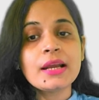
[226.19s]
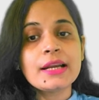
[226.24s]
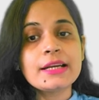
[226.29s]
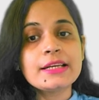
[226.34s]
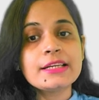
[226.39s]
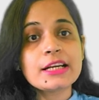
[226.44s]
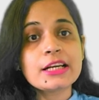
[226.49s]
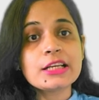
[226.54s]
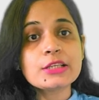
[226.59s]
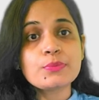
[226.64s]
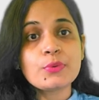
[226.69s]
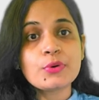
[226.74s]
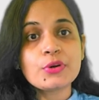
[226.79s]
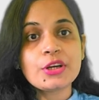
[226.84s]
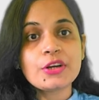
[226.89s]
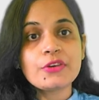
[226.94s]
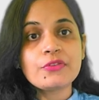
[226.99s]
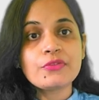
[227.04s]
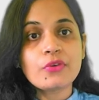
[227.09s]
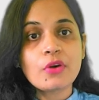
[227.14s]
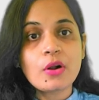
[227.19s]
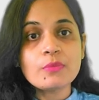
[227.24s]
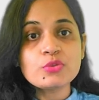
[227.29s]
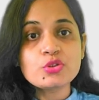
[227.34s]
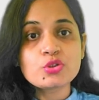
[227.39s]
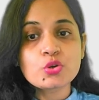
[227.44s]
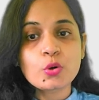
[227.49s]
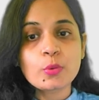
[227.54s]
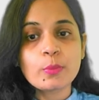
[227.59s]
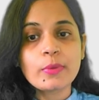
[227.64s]
it transported from
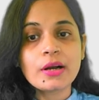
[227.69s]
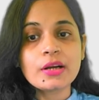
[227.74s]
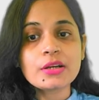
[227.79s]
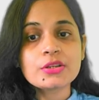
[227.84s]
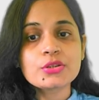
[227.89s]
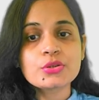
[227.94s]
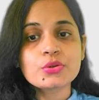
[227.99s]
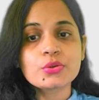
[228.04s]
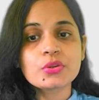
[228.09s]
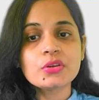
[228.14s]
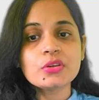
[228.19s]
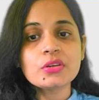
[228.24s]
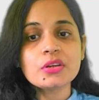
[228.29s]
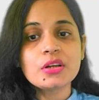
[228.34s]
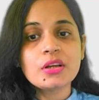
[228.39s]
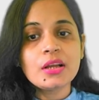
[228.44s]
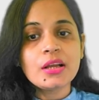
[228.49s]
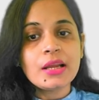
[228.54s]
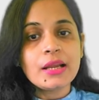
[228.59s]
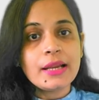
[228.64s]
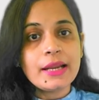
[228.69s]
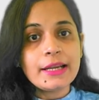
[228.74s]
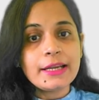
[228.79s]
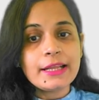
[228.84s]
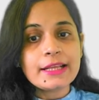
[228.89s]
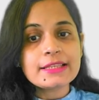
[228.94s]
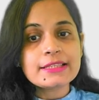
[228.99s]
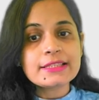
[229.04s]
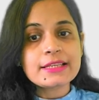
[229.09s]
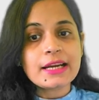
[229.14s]
stomach to the
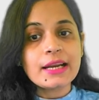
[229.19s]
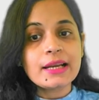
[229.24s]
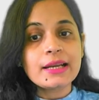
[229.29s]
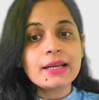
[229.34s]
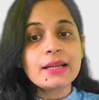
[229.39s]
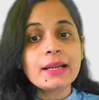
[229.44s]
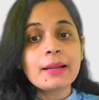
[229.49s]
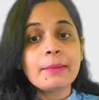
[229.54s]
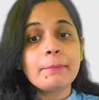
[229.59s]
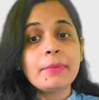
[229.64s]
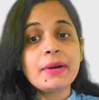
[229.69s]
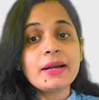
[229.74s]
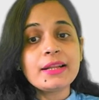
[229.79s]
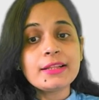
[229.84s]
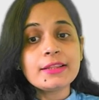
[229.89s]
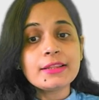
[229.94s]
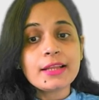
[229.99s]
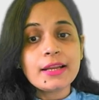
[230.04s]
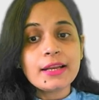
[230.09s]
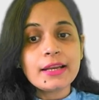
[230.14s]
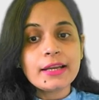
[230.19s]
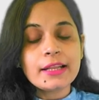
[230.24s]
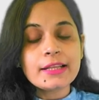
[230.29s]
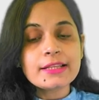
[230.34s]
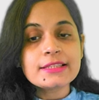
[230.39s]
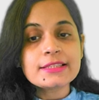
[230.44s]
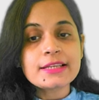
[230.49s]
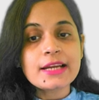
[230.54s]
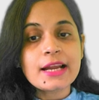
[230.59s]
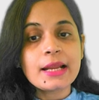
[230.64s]
intestine, but in the
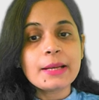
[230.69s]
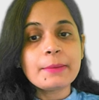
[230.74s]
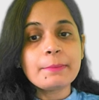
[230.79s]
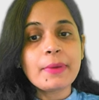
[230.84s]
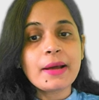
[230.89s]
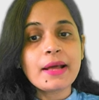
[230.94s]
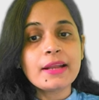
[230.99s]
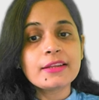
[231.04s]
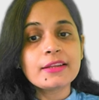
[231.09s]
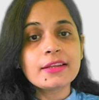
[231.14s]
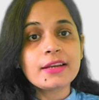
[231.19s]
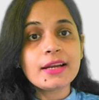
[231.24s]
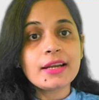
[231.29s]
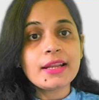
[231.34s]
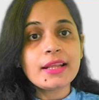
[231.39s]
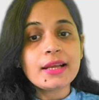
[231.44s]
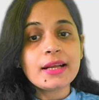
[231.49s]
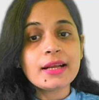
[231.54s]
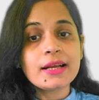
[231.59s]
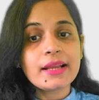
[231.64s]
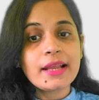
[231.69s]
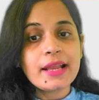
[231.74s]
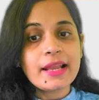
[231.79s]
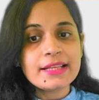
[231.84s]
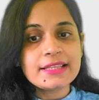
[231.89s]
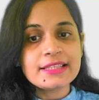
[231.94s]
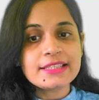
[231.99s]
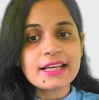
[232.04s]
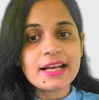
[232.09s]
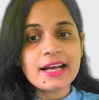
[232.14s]
intestine, pancreatic
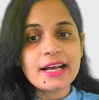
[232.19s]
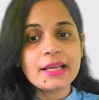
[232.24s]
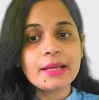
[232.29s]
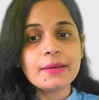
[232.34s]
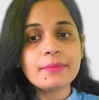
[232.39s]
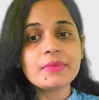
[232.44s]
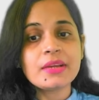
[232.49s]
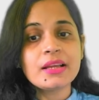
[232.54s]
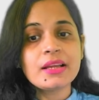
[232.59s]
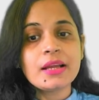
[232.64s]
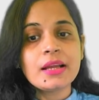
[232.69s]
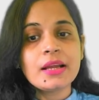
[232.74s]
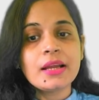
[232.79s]
enzyme,